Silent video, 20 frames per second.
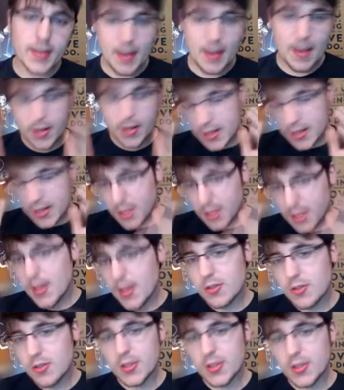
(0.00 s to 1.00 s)
But it does seem
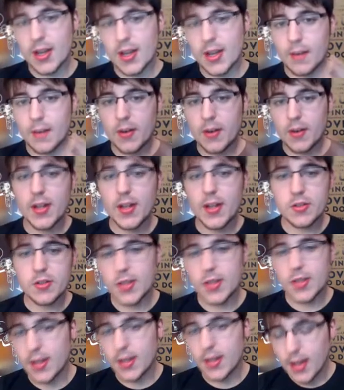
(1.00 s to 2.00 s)
interesting, and I'm very interested
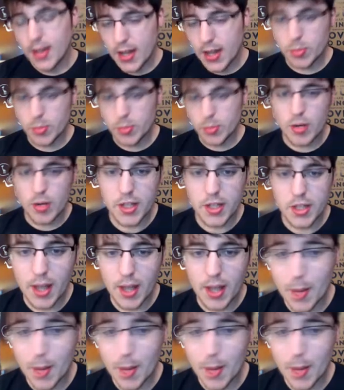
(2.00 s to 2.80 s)
in an exploration game.